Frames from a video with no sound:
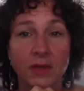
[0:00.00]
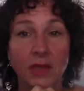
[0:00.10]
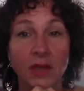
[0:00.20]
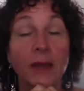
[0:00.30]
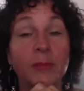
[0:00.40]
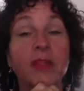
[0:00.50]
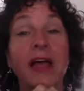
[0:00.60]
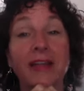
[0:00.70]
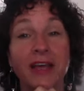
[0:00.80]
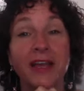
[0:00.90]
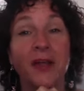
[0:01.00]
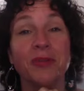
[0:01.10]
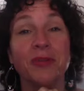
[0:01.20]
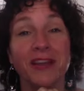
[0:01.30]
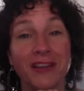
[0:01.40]
I'm glad that
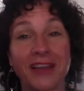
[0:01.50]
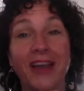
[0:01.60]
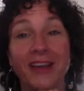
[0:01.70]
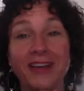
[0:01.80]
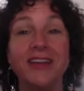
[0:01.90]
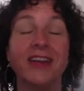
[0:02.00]
helped, Annie. Yeah.